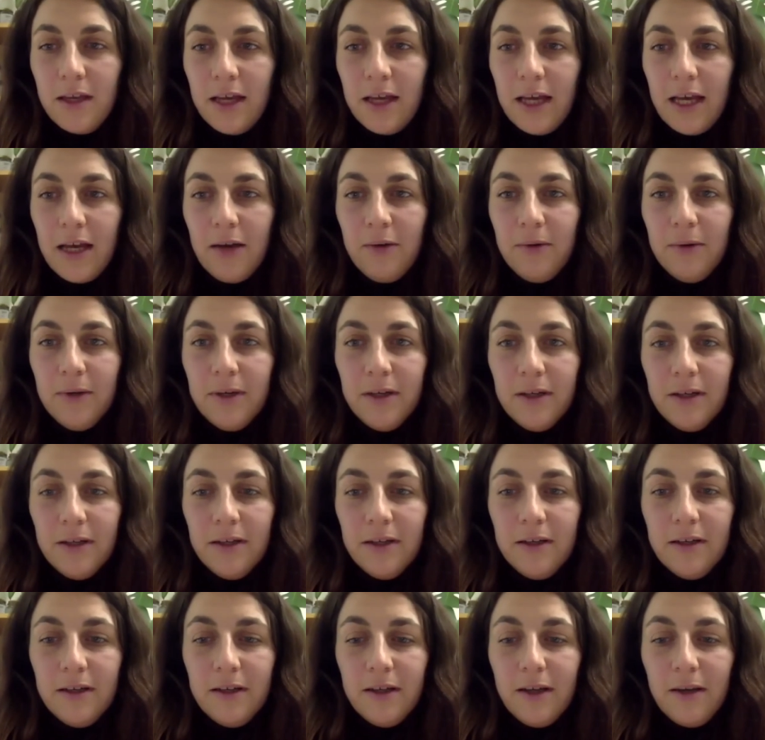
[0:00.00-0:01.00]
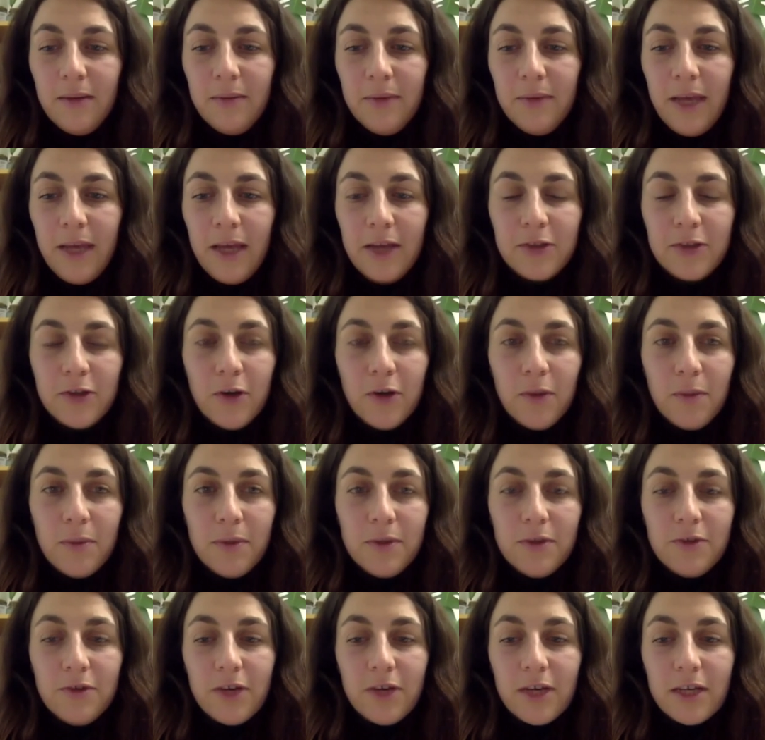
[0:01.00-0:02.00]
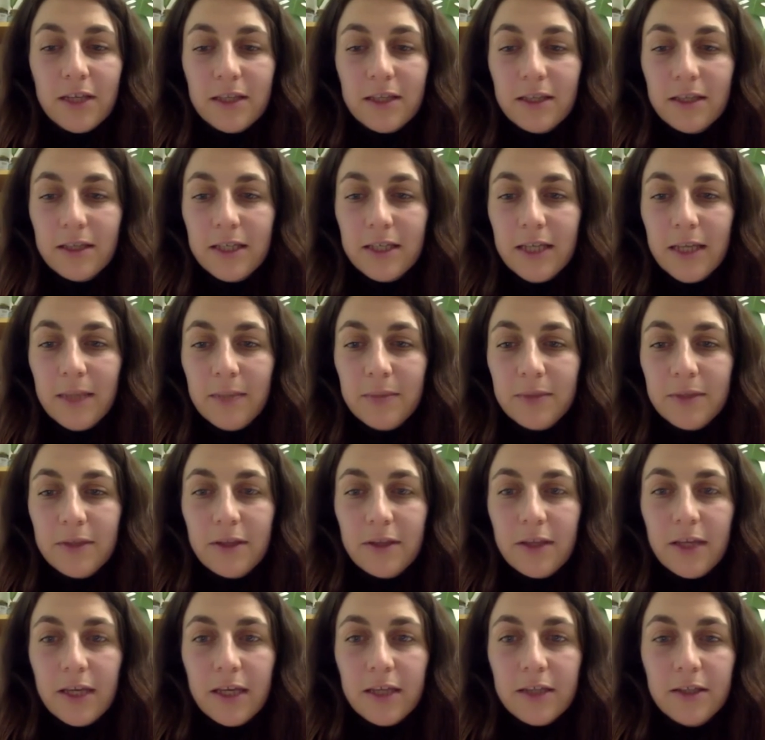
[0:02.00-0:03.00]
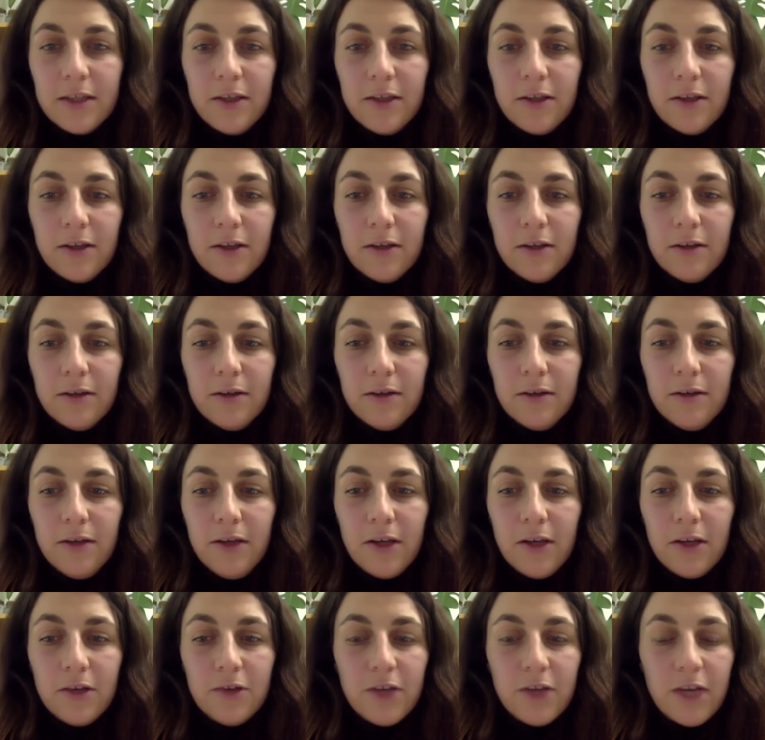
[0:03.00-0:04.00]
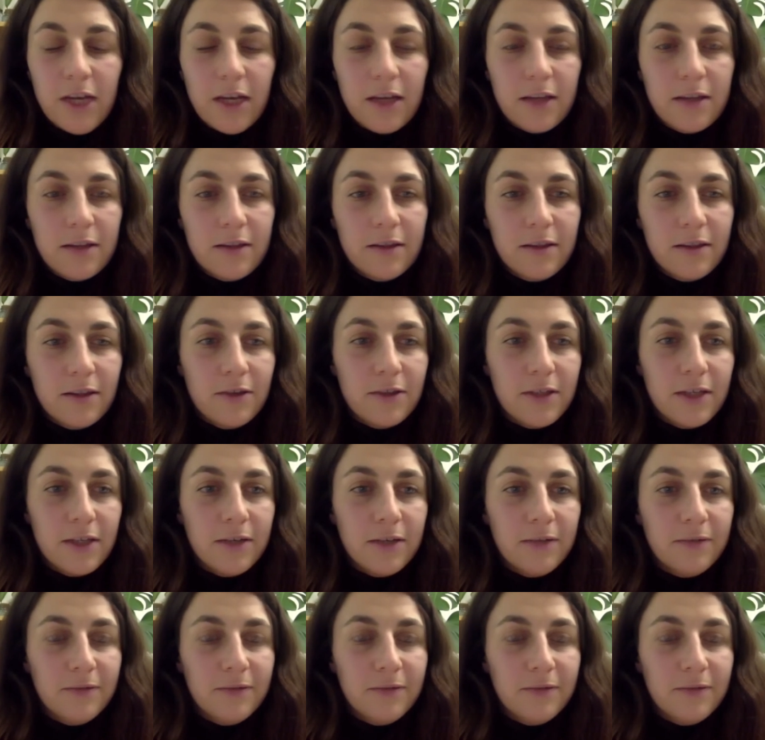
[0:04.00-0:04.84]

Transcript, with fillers: our um, yeah top tricks and tips and things, you can you can check those out.